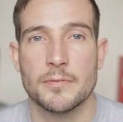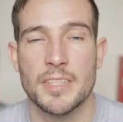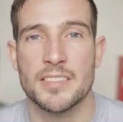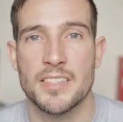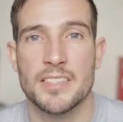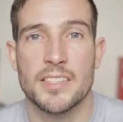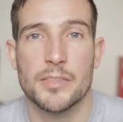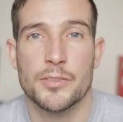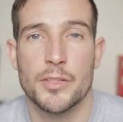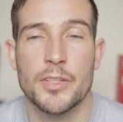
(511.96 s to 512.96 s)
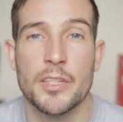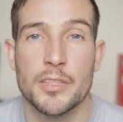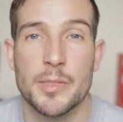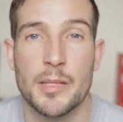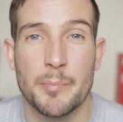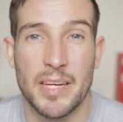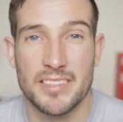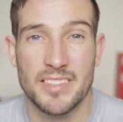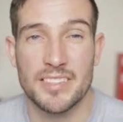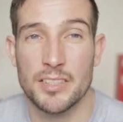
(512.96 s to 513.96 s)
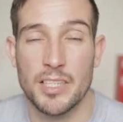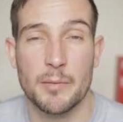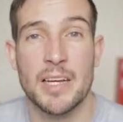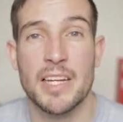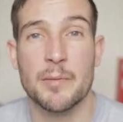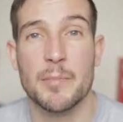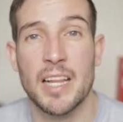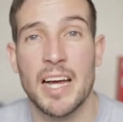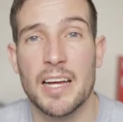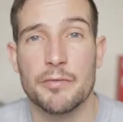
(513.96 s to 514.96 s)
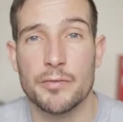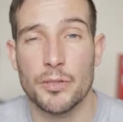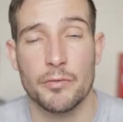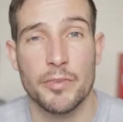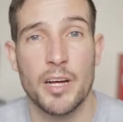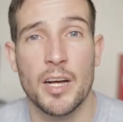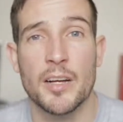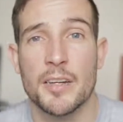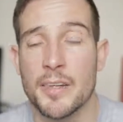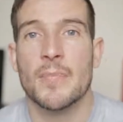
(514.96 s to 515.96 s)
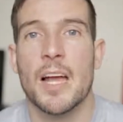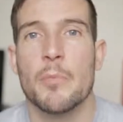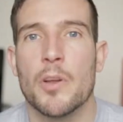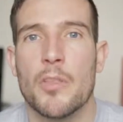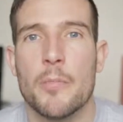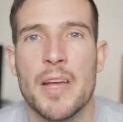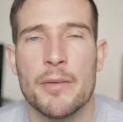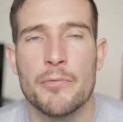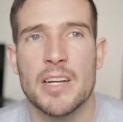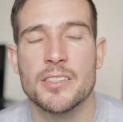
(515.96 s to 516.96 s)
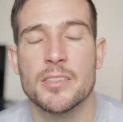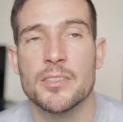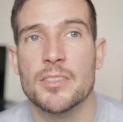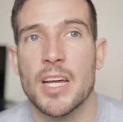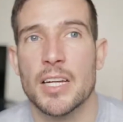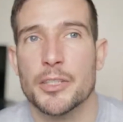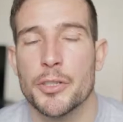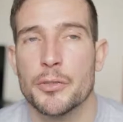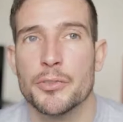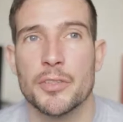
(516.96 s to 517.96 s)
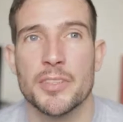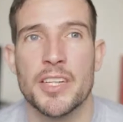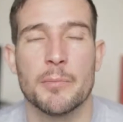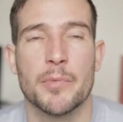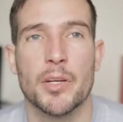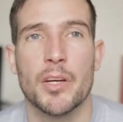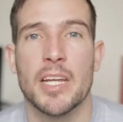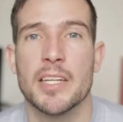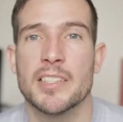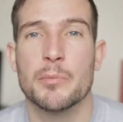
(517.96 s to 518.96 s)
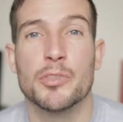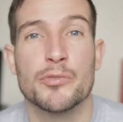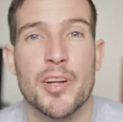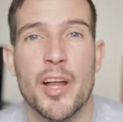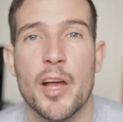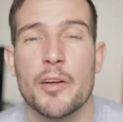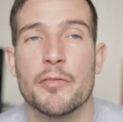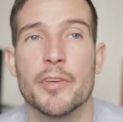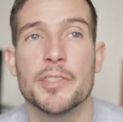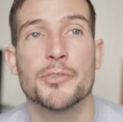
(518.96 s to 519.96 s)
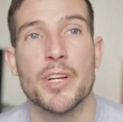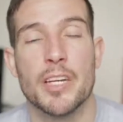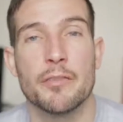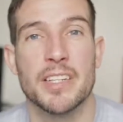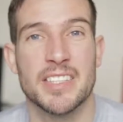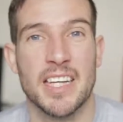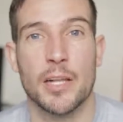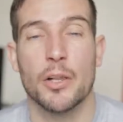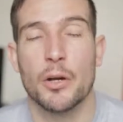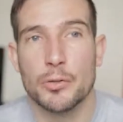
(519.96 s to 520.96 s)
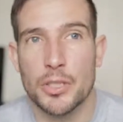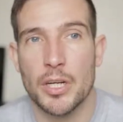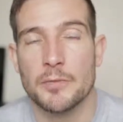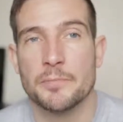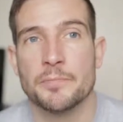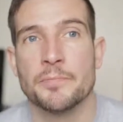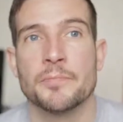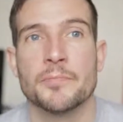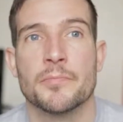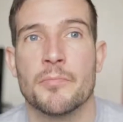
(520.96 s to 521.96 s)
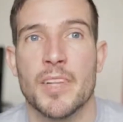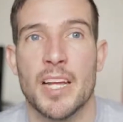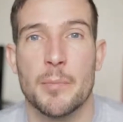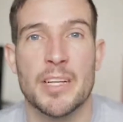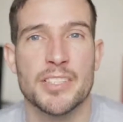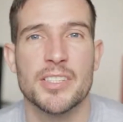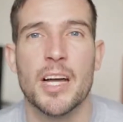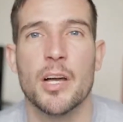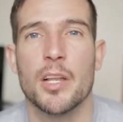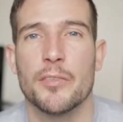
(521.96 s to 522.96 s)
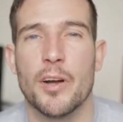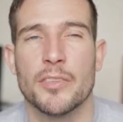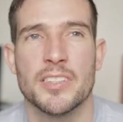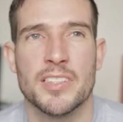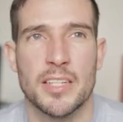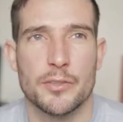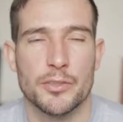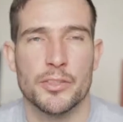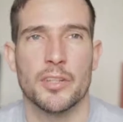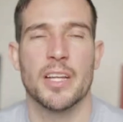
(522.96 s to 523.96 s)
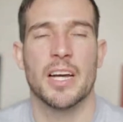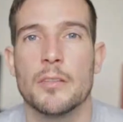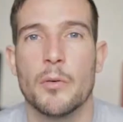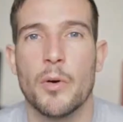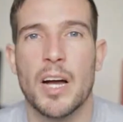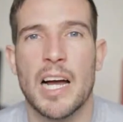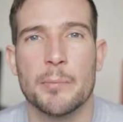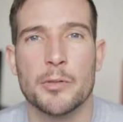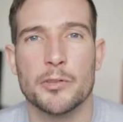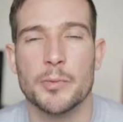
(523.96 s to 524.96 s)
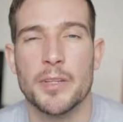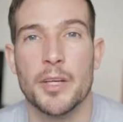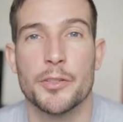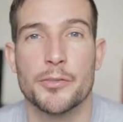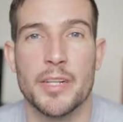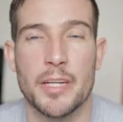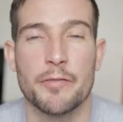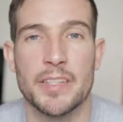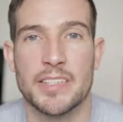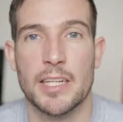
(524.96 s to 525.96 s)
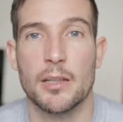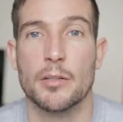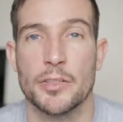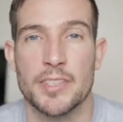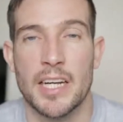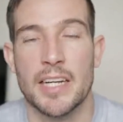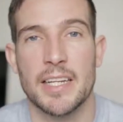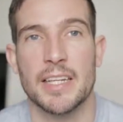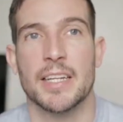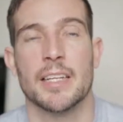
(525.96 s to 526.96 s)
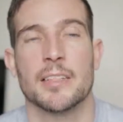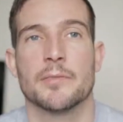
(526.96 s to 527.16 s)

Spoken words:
This decision turned out to be the best decision I made in my life so far. And one of the main reasons I chose Dr. Damkern is he was renowned for his trichophytic closure. And I mentioned that earlier on, didn't I? I touched on that. Now, what happens with a trichophytic closure technique